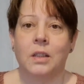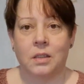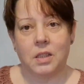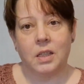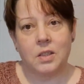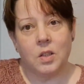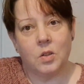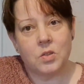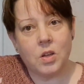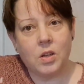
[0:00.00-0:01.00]
Takes a
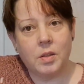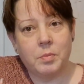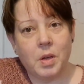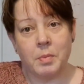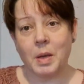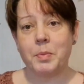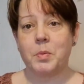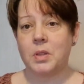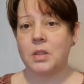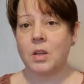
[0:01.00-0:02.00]
long time. I'm happy
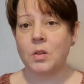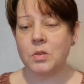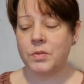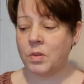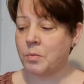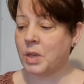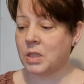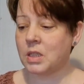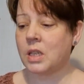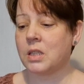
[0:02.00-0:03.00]
with it though. It's very
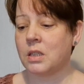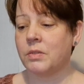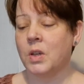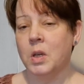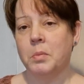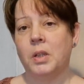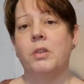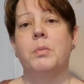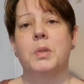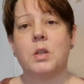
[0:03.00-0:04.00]
meditative,
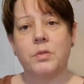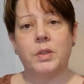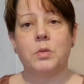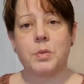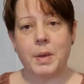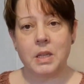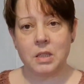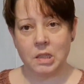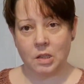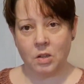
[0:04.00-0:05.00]
clearing myself a little space
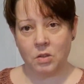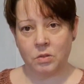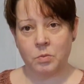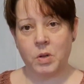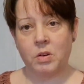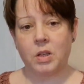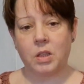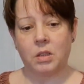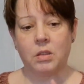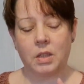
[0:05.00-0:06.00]
in the garden where I
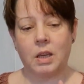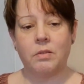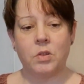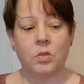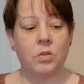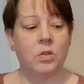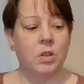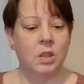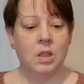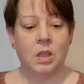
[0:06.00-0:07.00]
can carry on
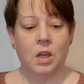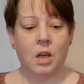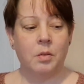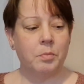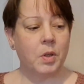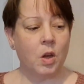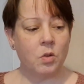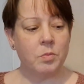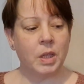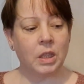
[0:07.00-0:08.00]

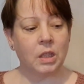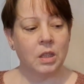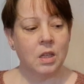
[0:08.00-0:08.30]
combing.